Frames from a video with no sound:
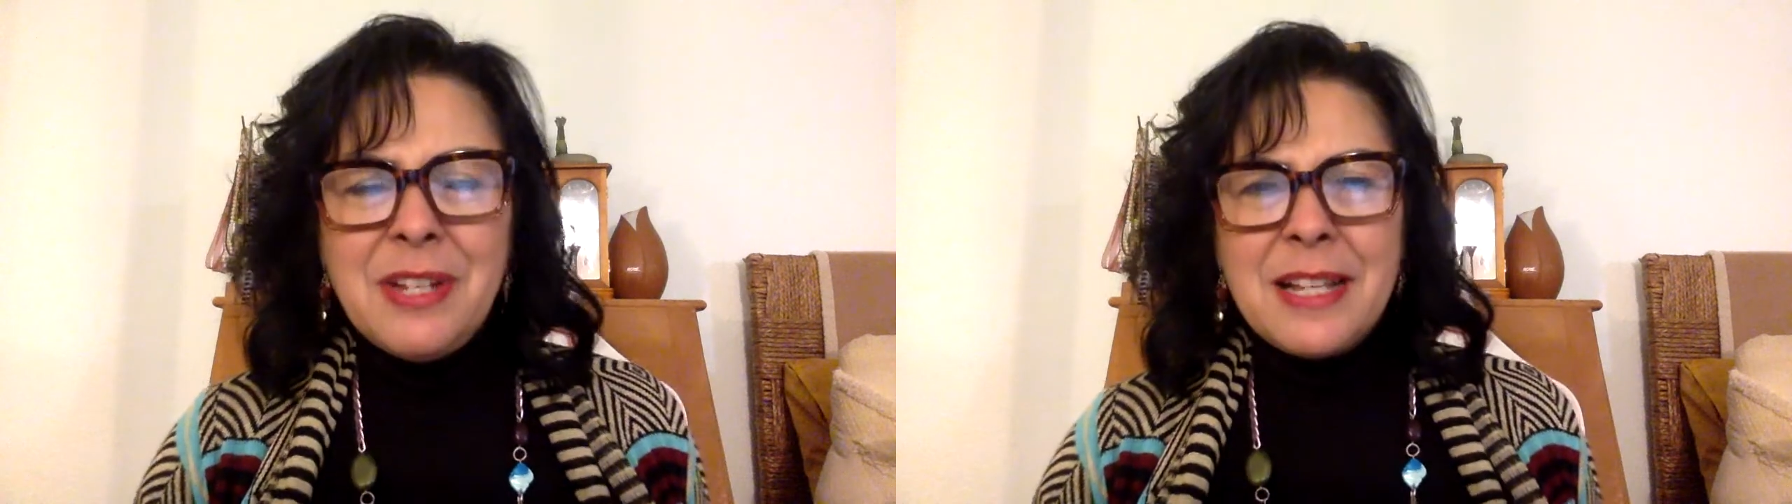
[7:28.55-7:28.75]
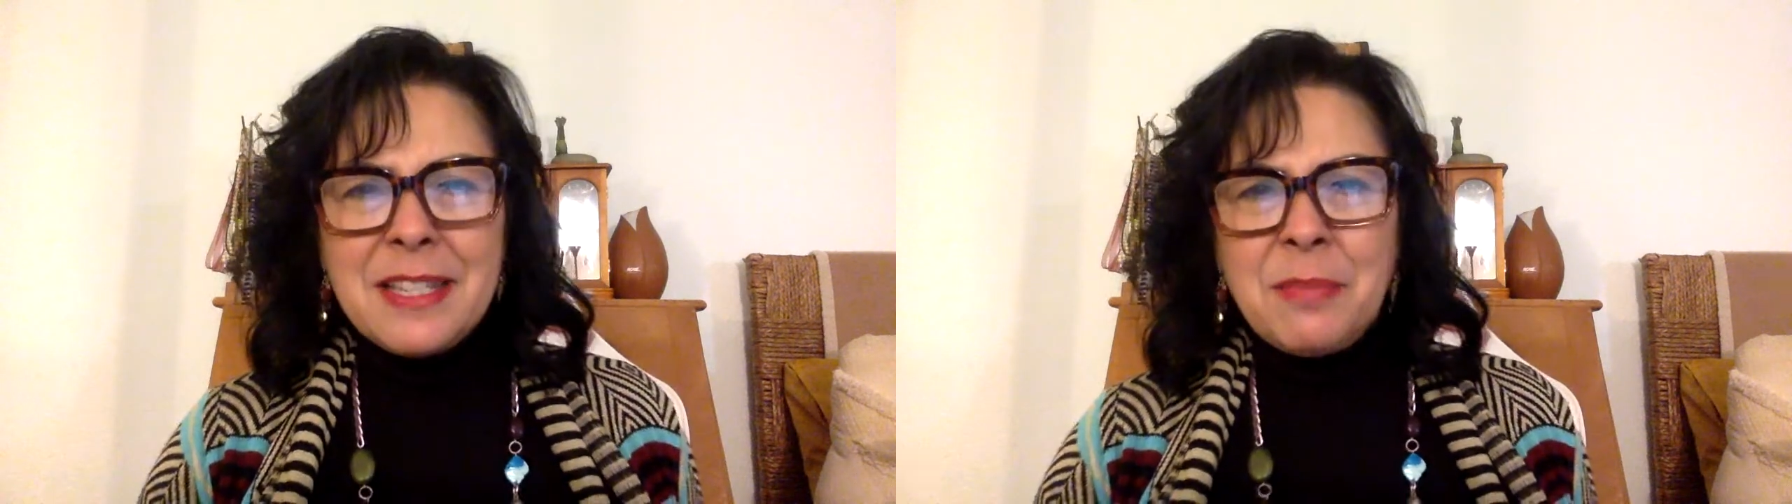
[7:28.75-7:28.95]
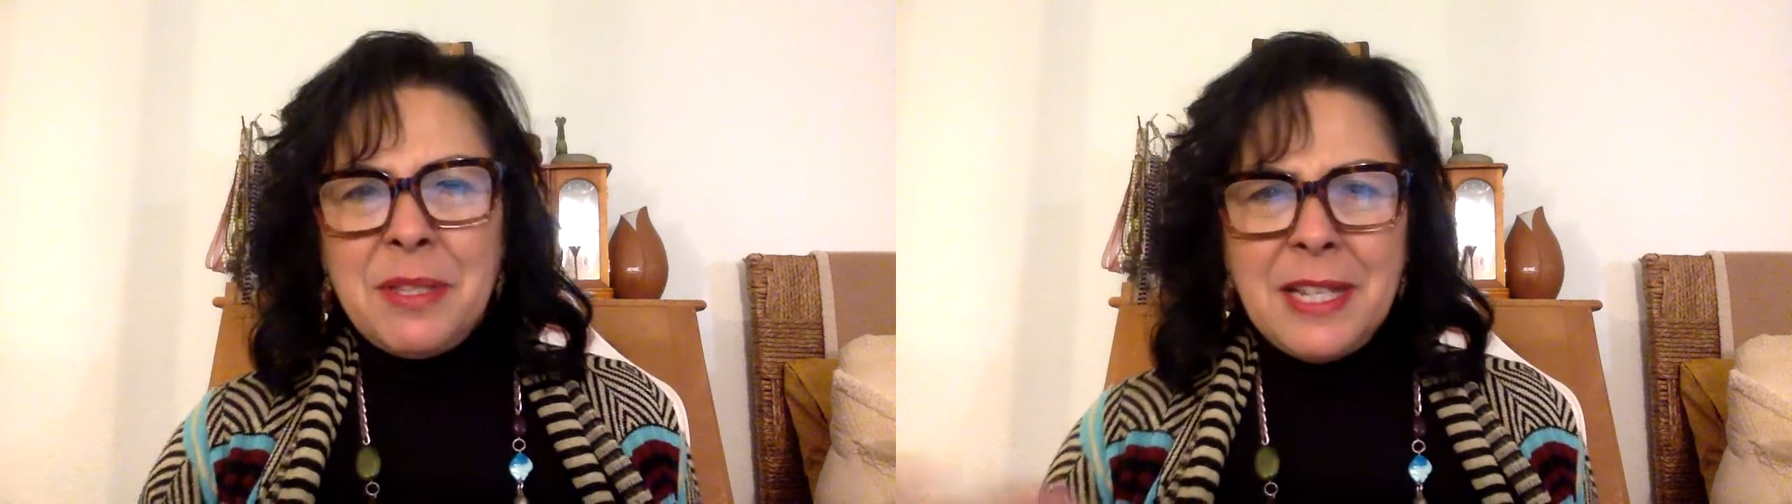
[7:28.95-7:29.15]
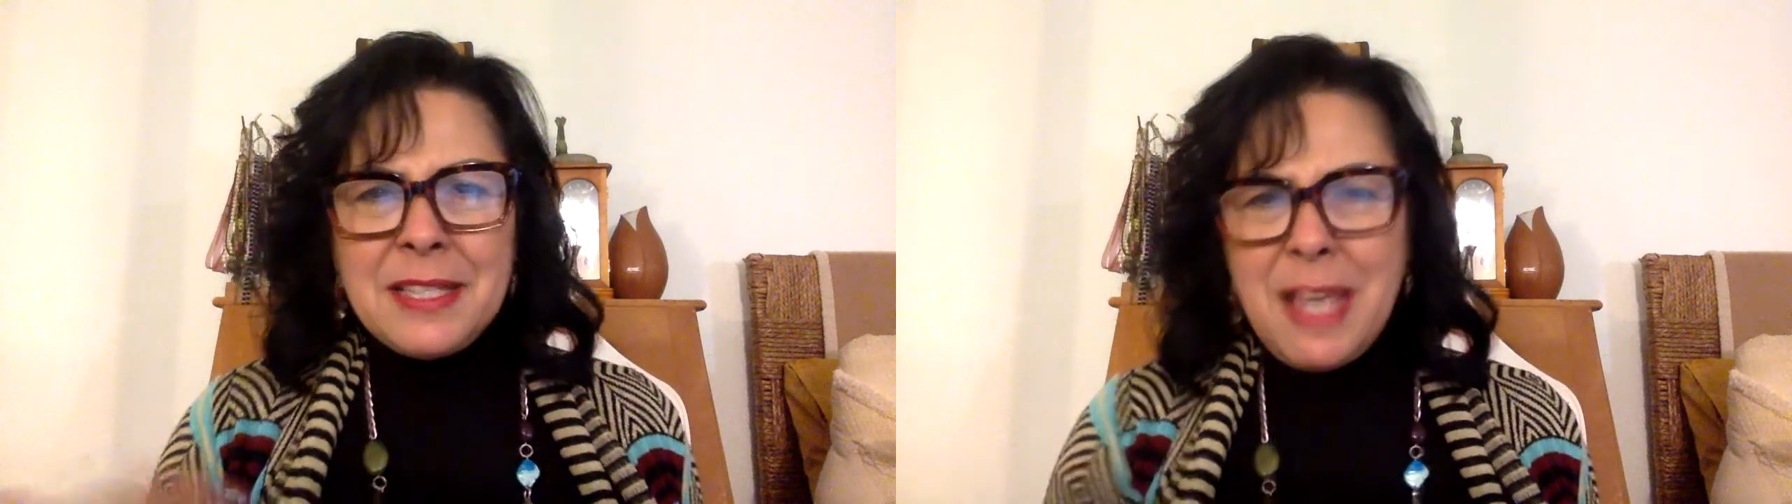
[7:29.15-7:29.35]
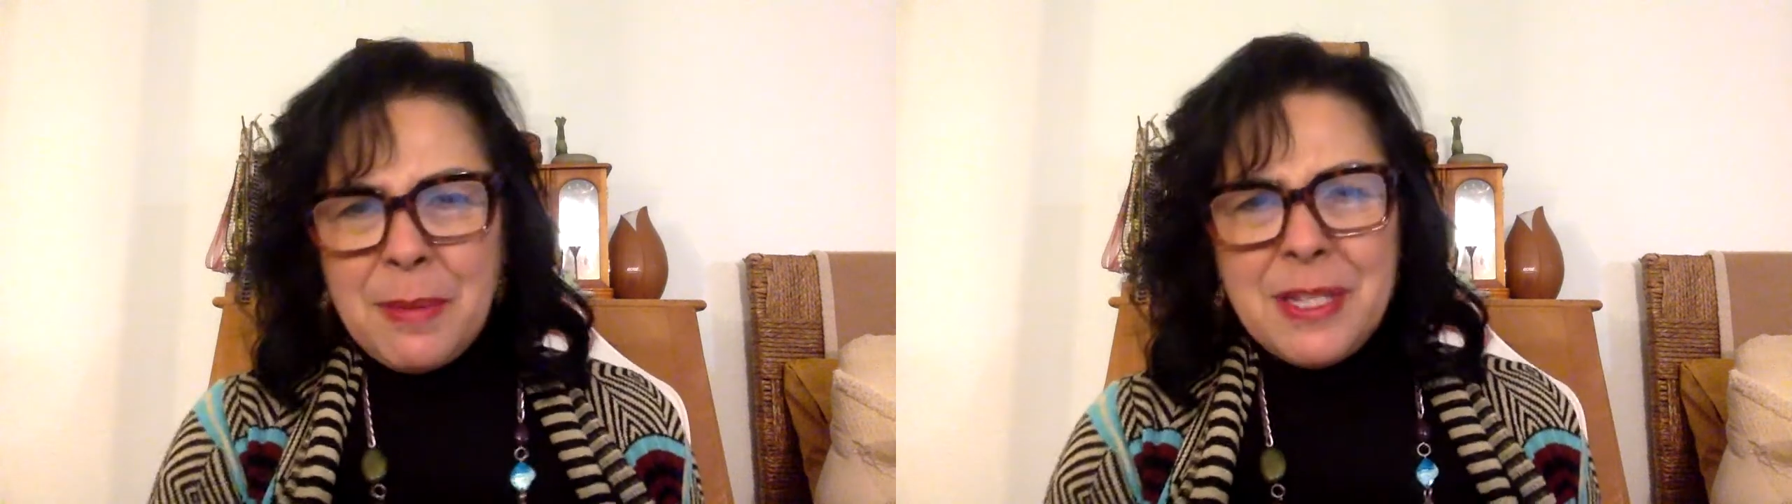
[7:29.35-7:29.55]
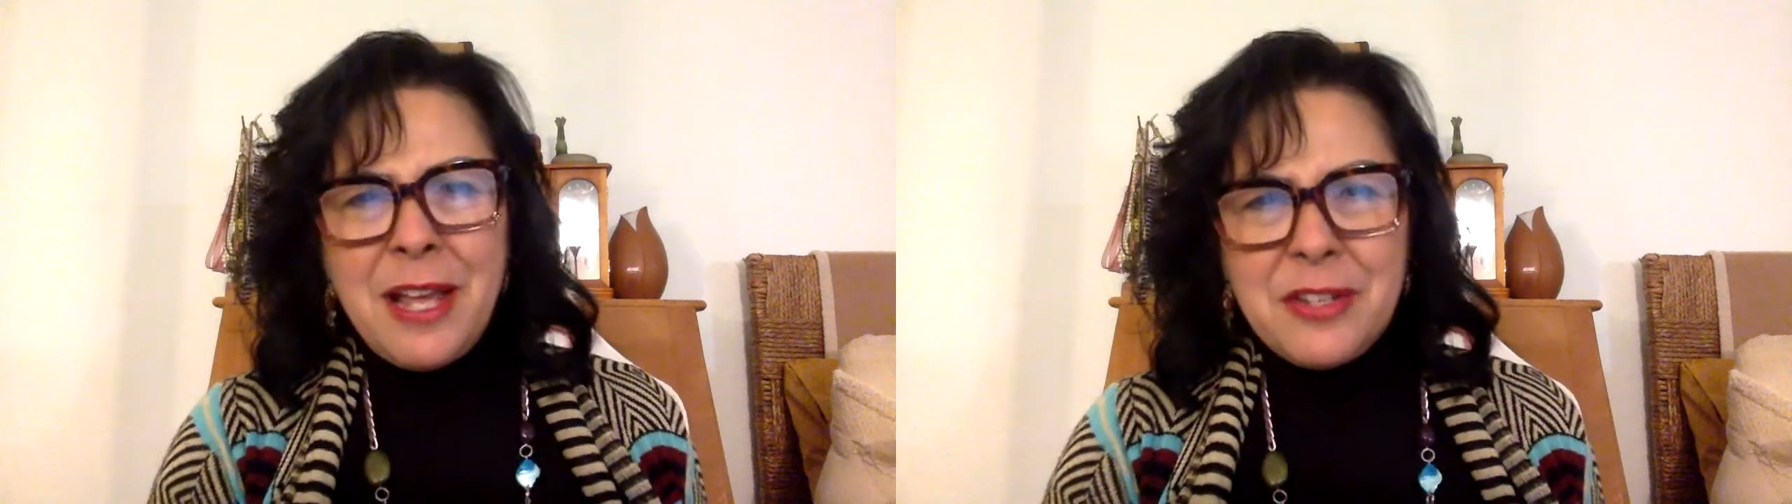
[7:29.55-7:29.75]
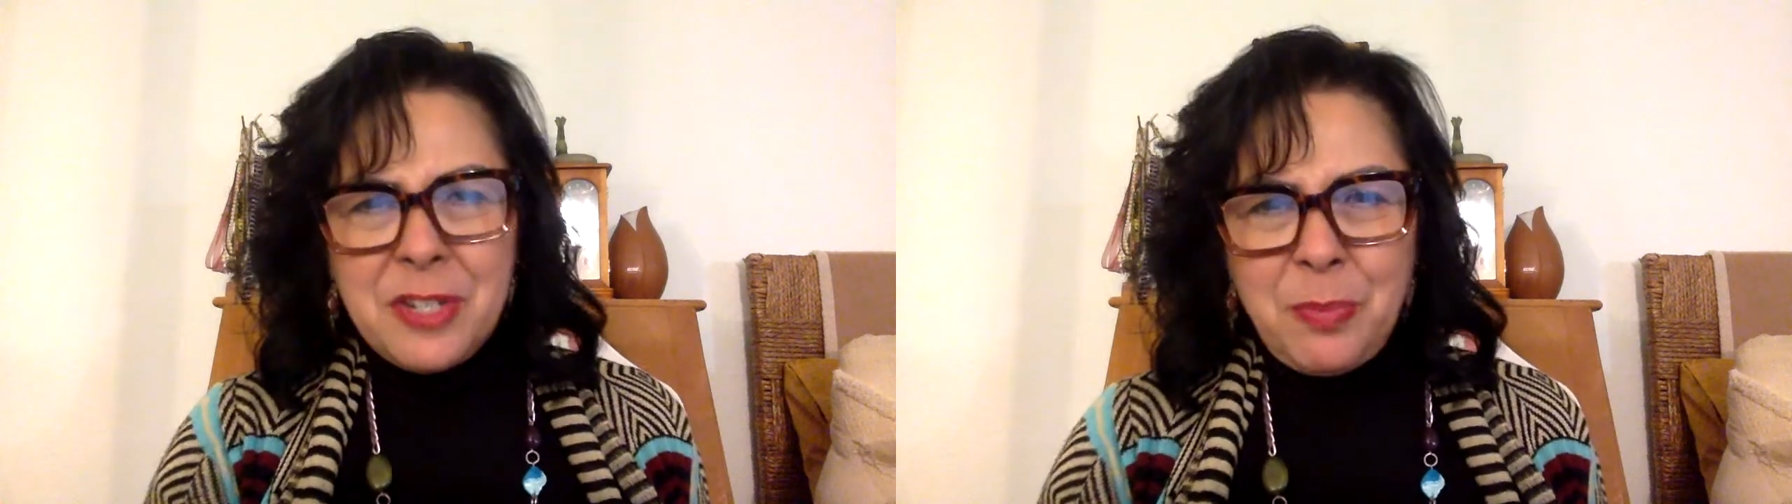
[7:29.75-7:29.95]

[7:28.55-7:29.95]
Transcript: not something that sabotages